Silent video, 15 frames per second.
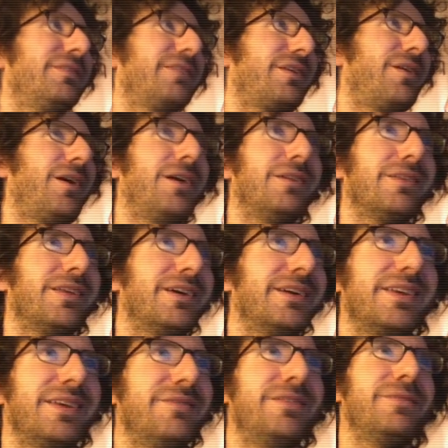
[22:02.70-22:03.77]
at all, like
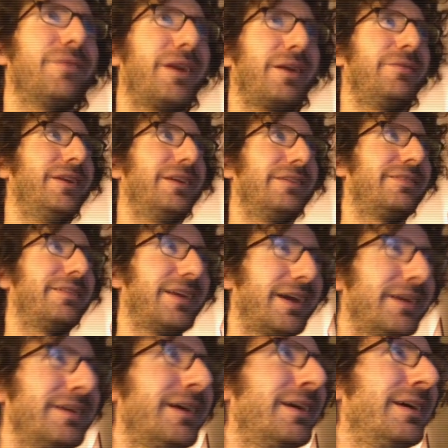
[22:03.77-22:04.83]
even when I read it
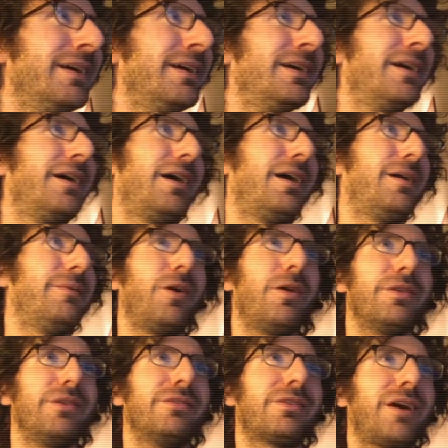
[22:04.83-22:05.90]
today, all
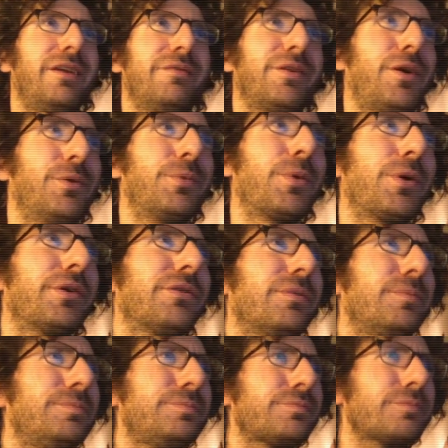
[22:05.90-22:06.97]
these kind of code words.
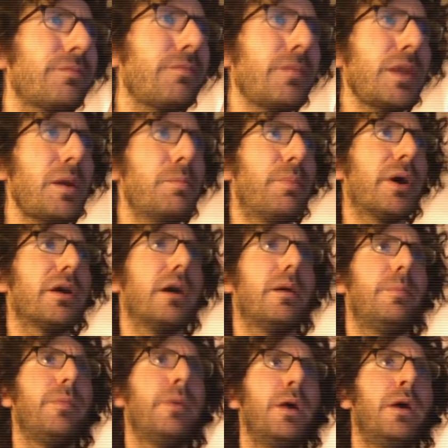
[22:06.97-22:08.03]
But
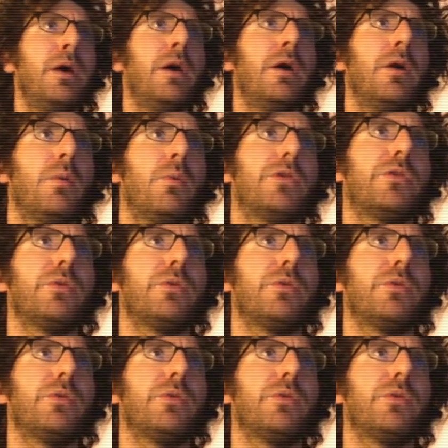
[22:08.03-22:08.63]
once we